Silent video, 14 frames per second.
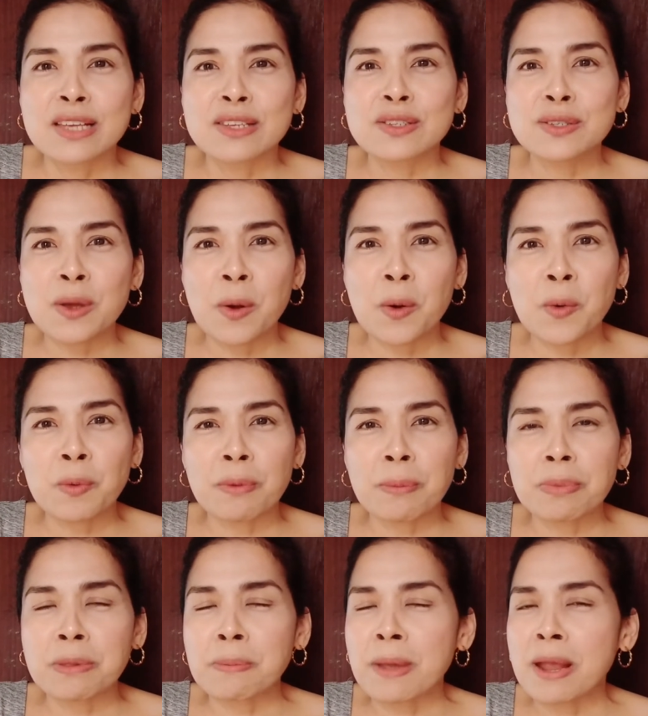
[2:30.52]
So
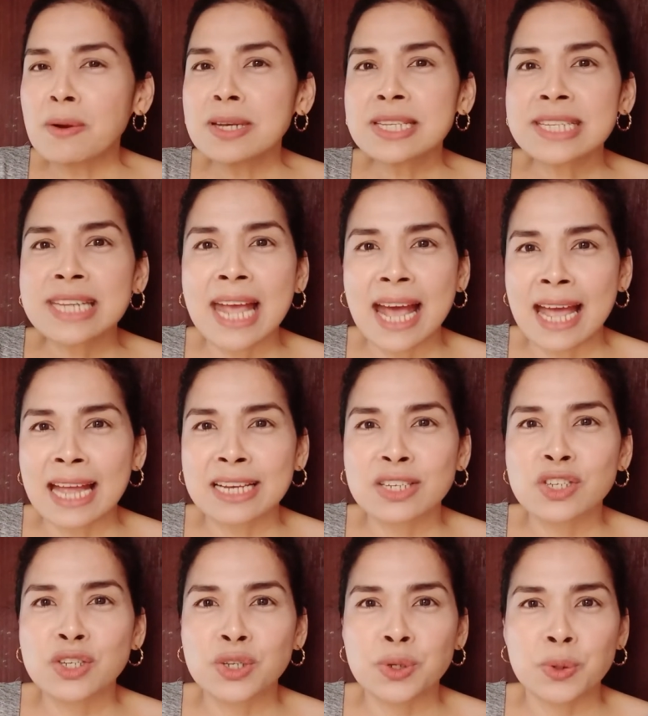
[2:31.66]
the parents had
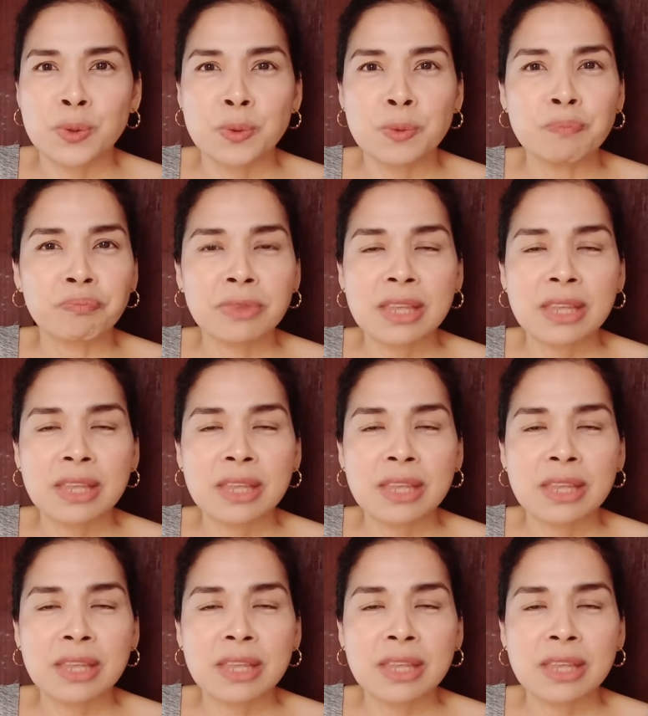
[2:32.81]
to